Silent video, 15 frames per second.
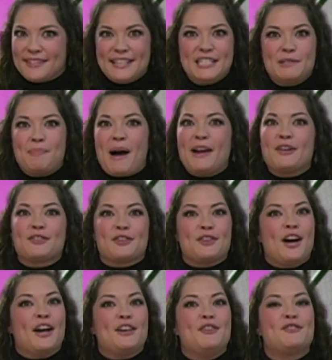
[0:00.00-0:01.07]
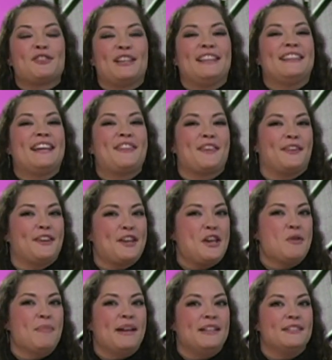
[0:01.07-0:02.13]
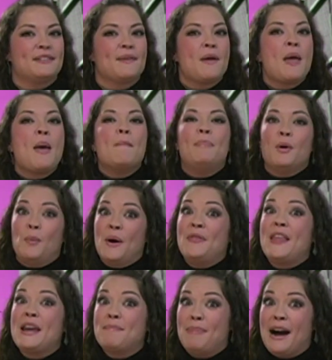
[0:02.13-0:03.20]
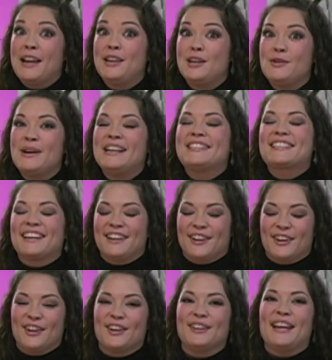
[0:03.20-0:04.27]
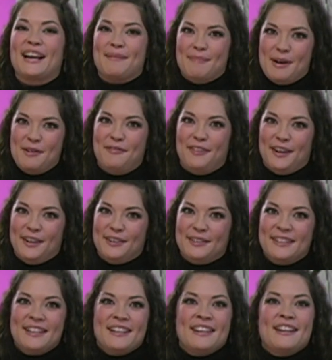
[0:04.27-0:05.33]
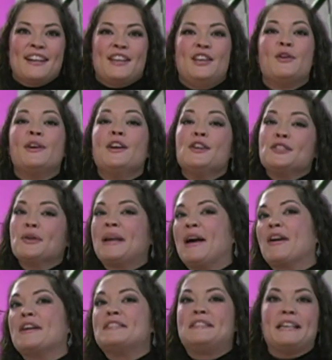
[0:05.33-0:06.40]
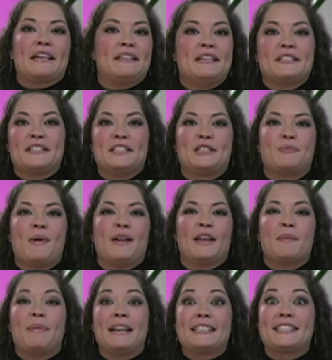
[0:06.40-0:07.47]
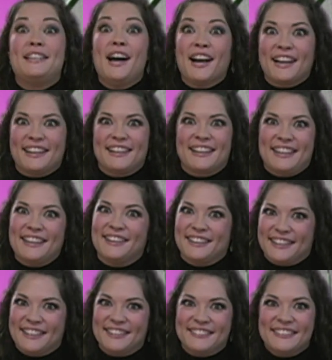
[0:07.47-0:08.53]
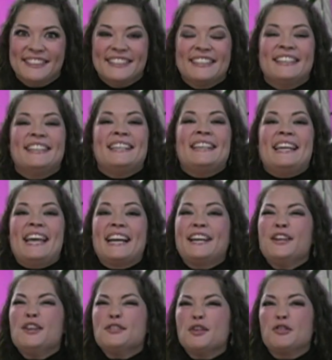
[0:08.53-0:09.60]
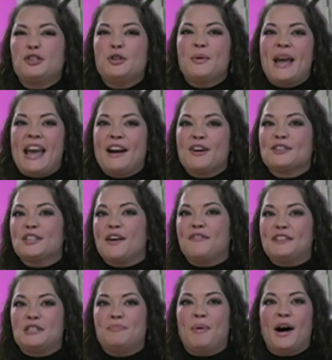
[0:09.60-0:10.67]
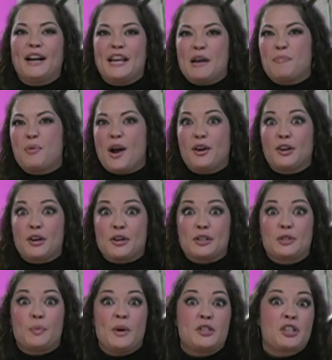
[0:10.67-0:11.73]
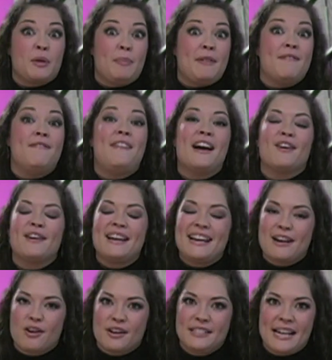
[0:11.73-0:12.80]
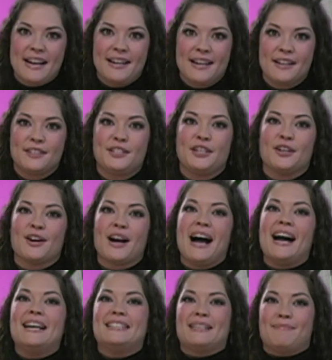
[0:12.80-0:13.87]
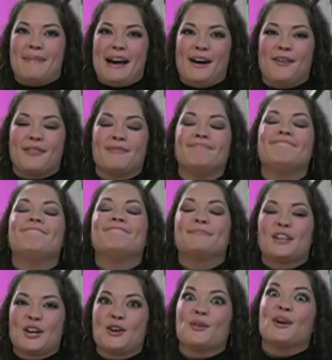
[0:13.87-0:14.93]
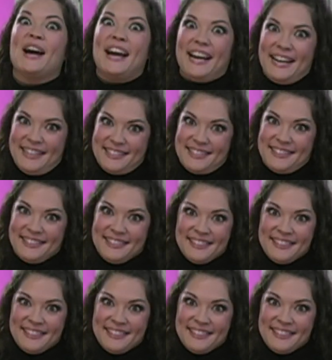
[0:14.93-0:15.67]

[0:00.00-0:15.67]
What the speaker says: These spiders are not usually lethal to humans, but when they bite you, it's going to hurt like a mofo. You can also count on sickness and swelling, but it's not going to kill you. It can also shoot hairs off its body at predators, which can be very irritating to your eyes and mouth. Great.